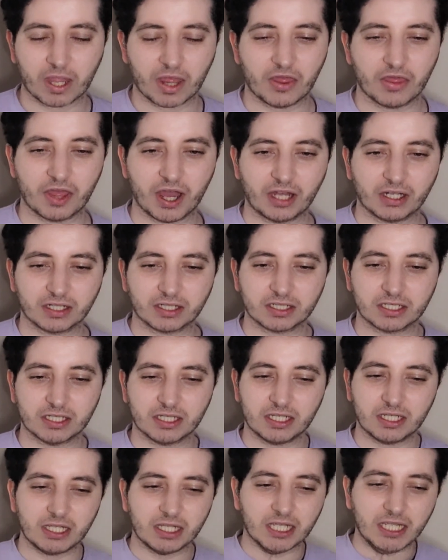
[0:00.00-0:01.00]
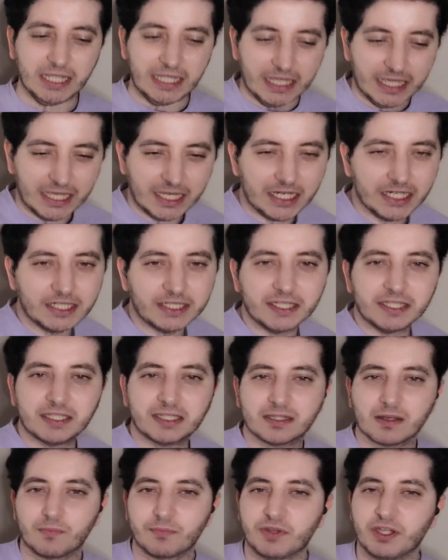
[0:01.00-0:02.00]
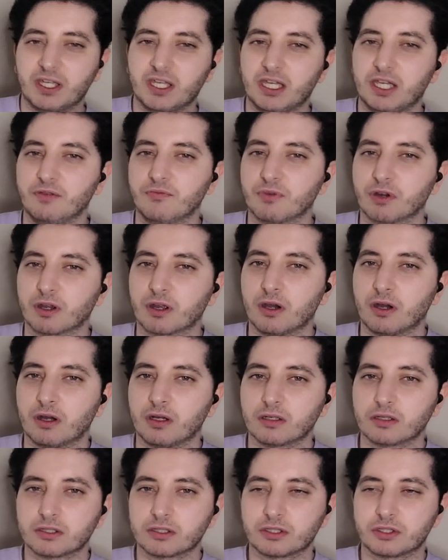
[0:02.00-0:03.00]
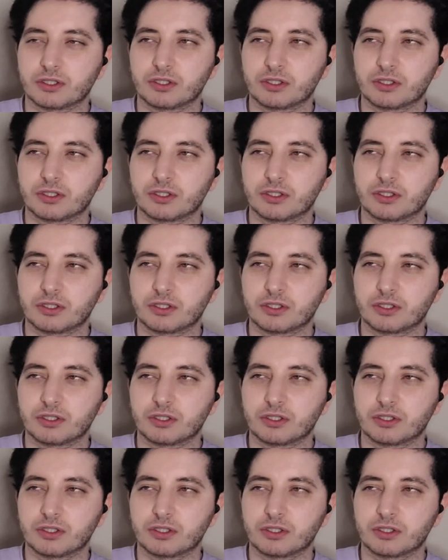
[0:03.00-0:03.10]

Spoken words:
that he did something in regards